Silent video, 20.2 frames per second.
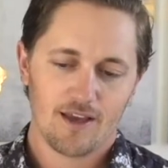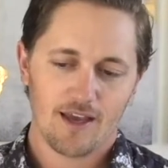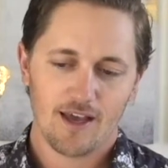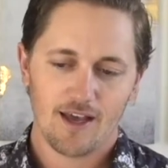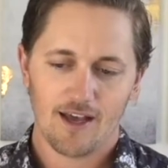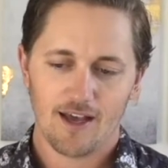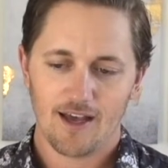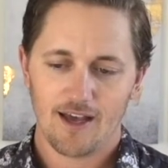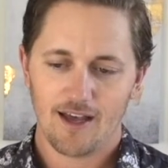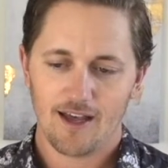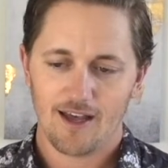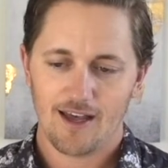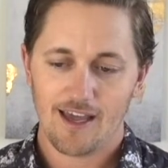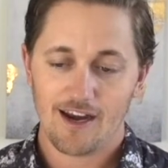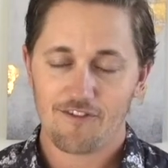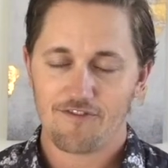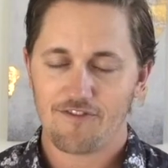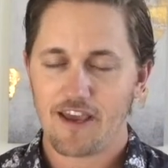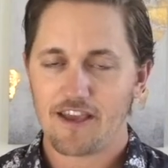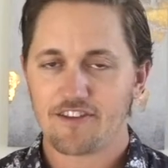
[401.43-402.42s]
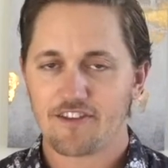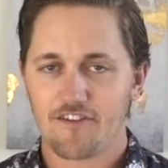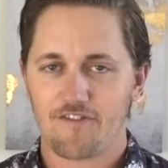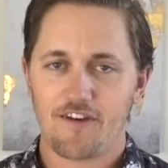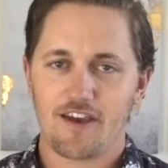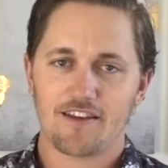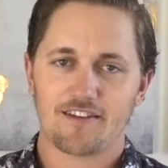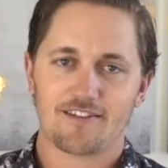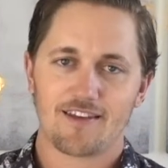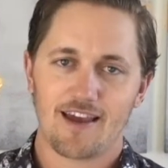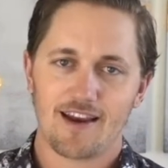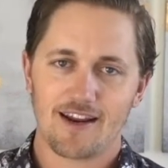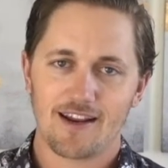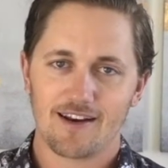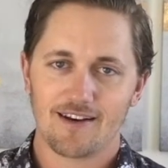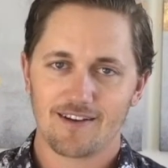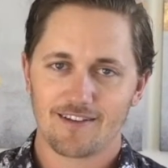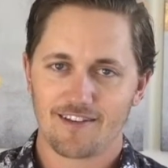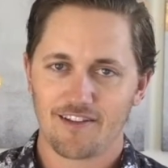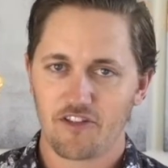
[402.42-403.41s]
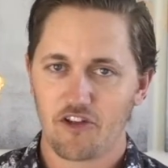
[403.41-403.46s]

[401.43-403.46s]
In a face-to-face setting,